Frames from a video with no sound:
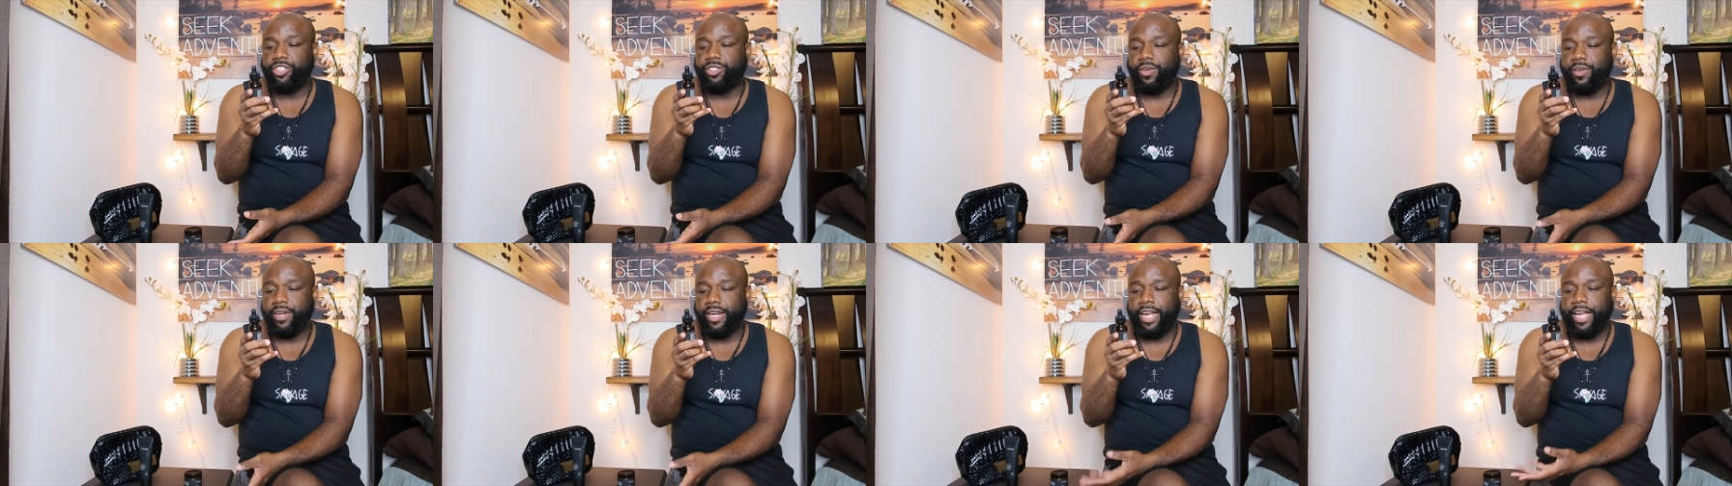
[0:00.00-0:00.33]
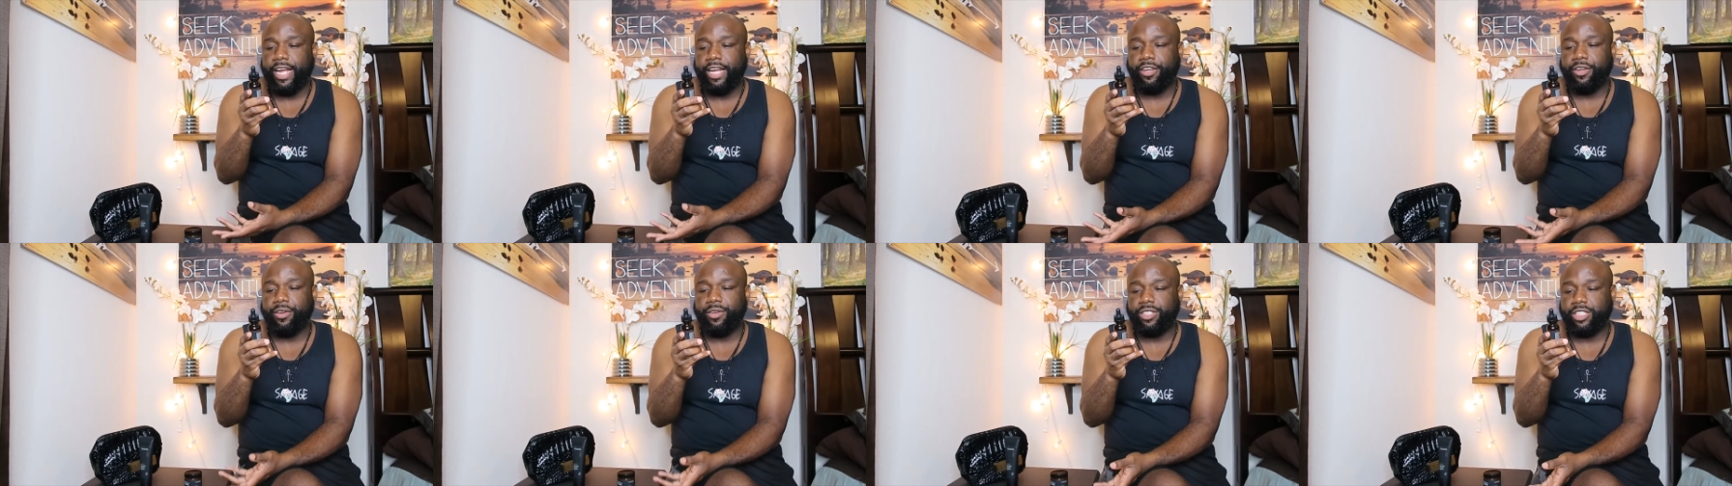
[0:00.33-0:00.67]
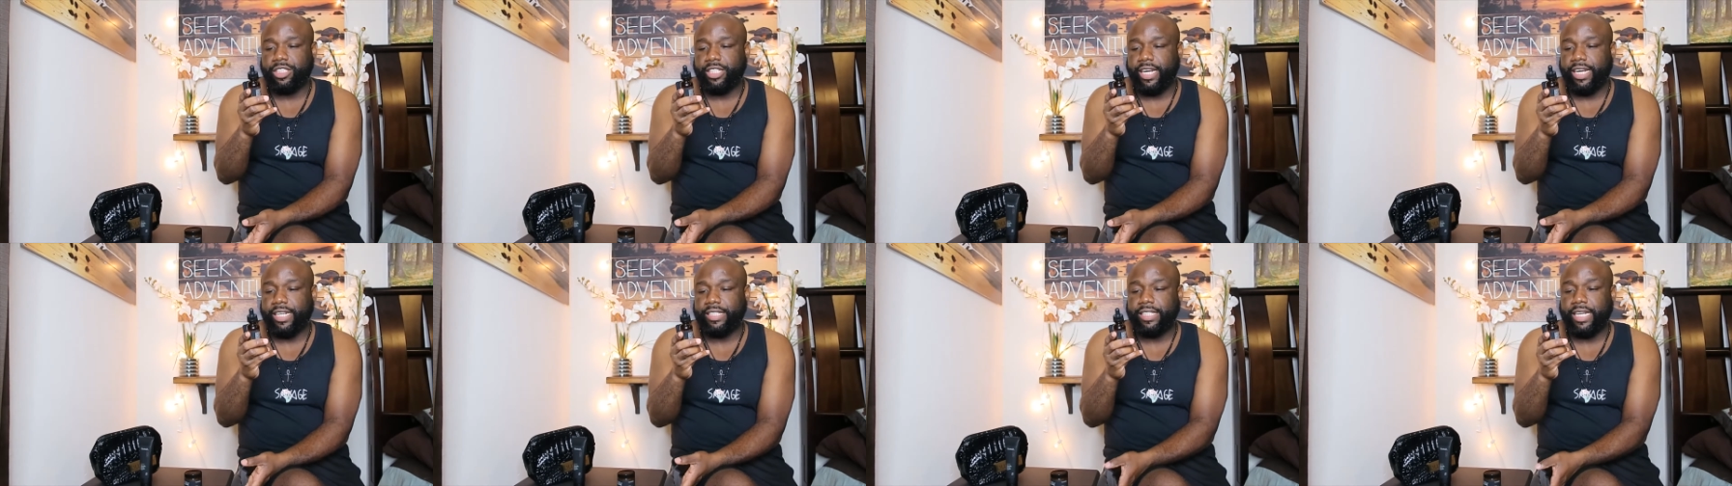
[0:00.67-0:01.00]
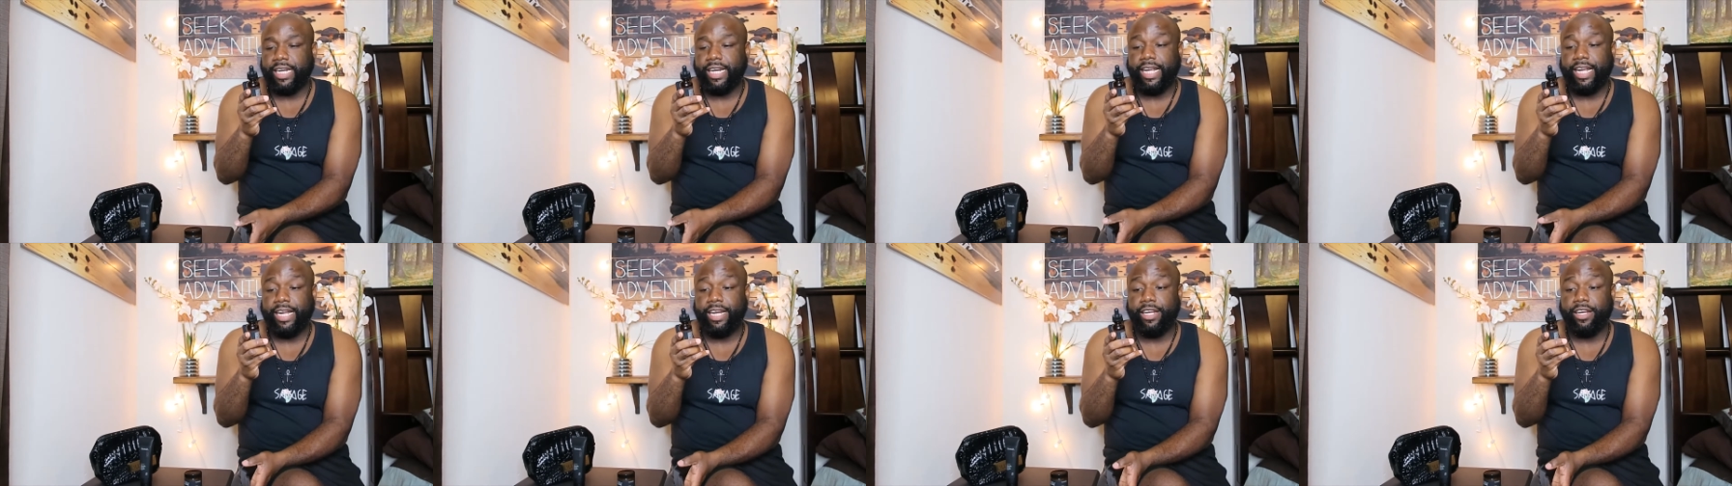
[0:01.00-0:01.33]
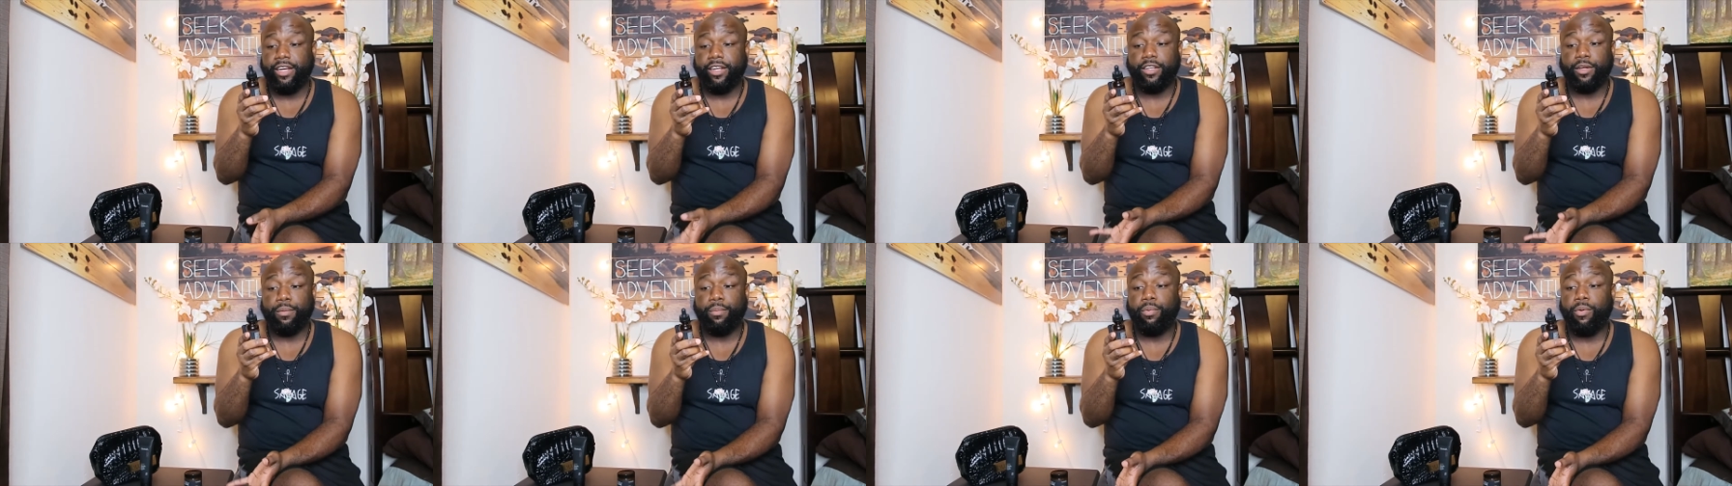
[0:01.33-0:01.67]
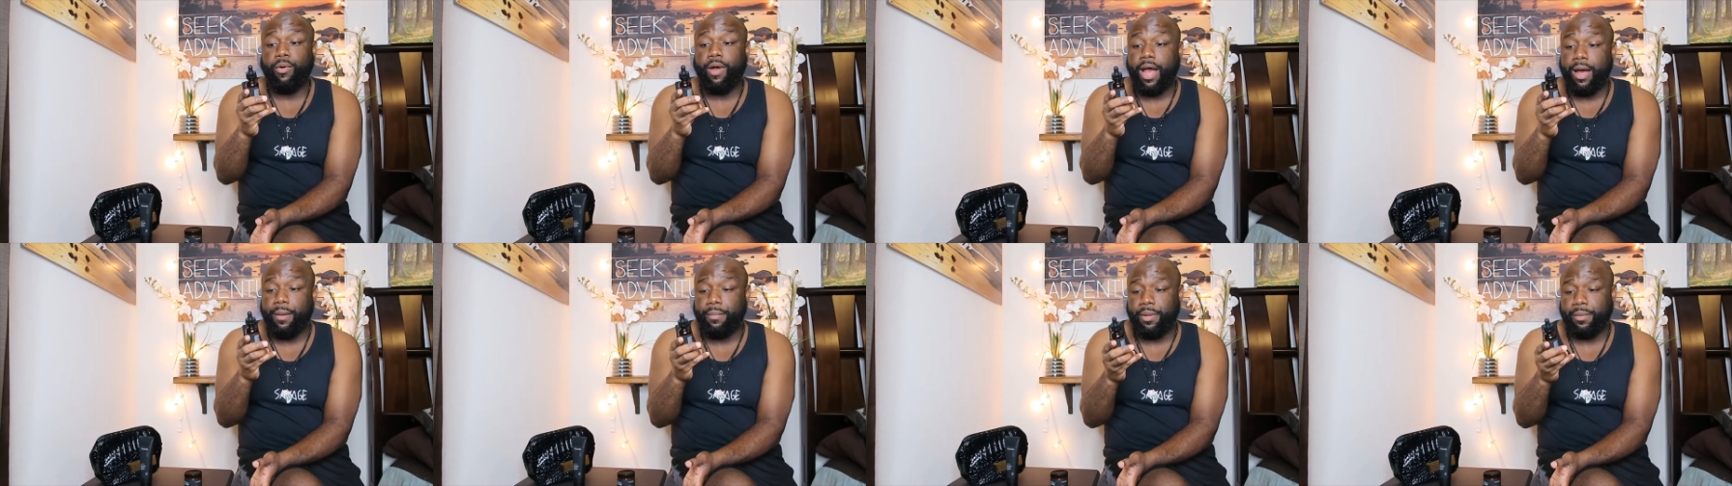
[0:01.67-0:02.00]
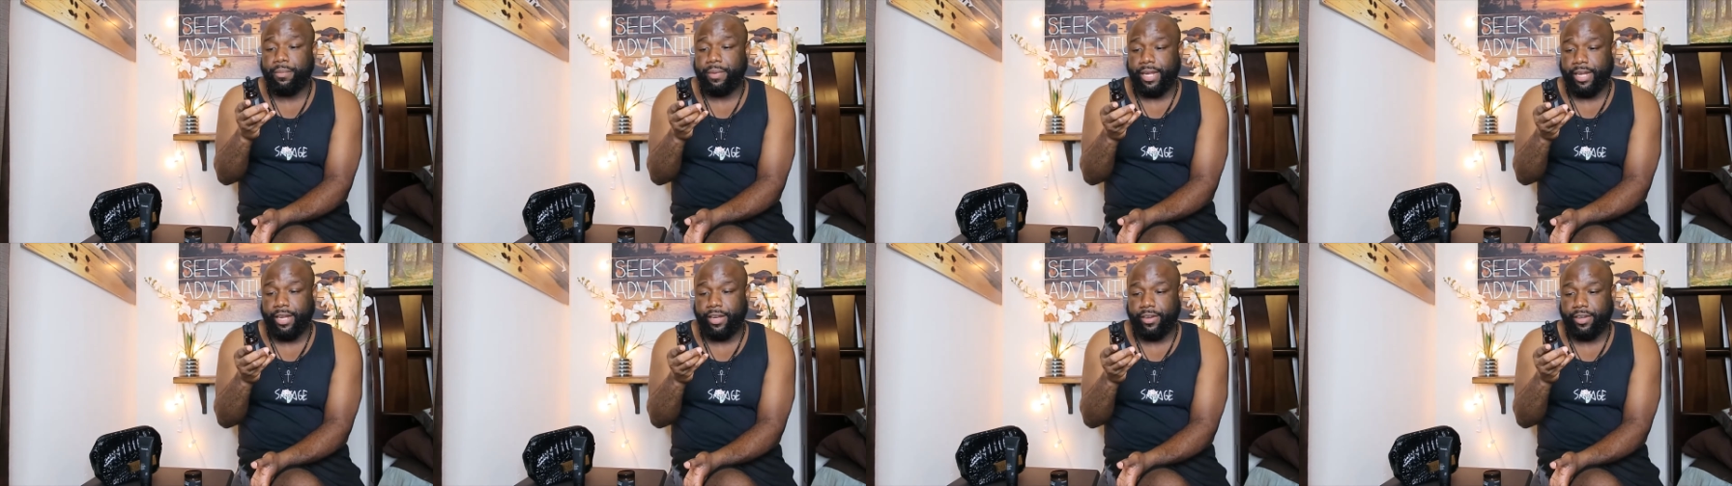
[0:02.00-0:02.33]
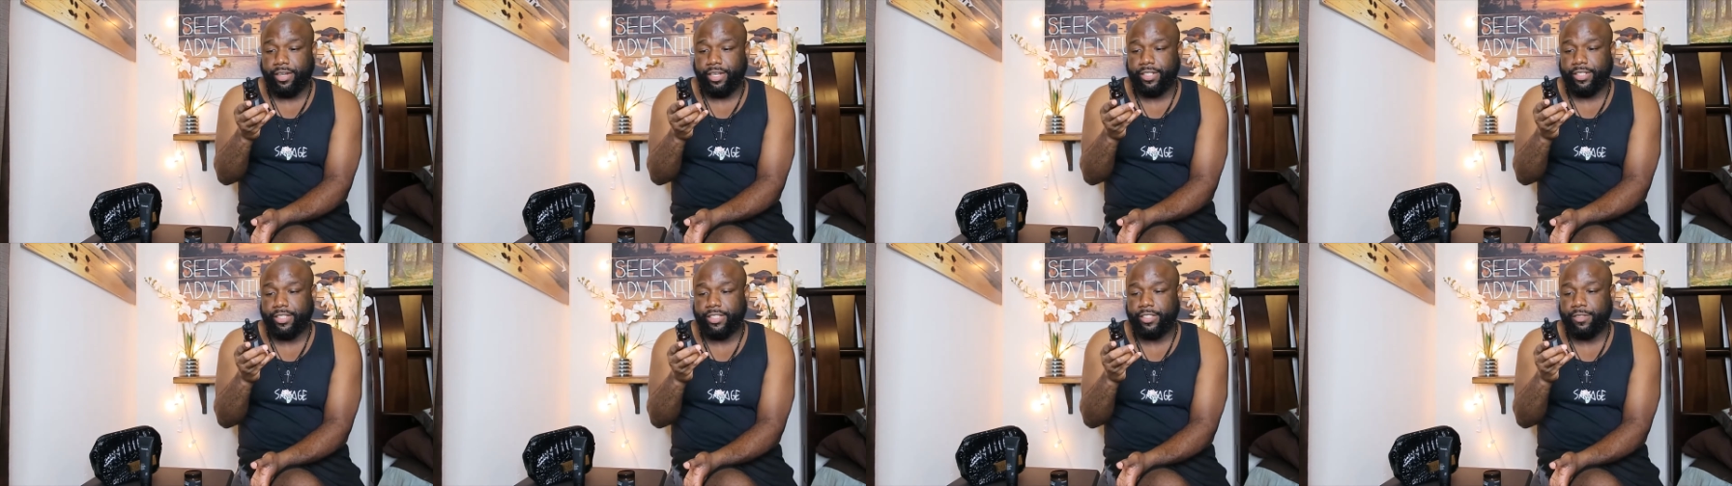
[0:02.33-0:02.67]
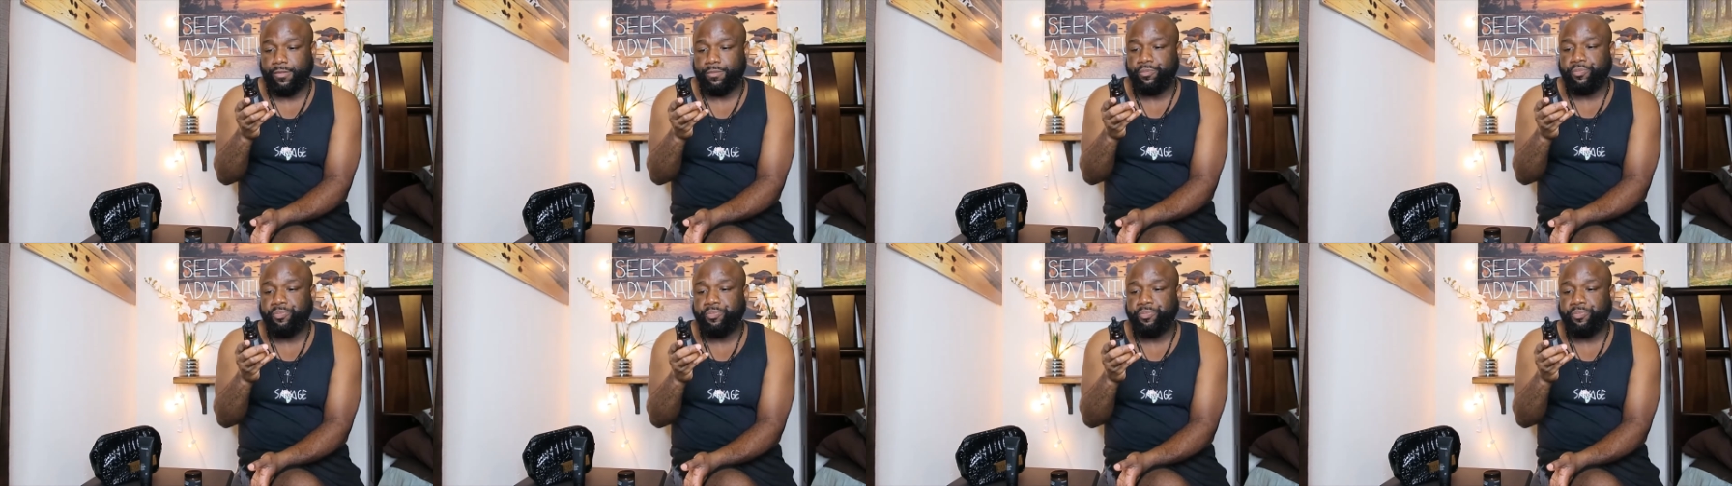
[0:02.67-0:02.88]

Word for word: your neck, your chest, and any other problem areas.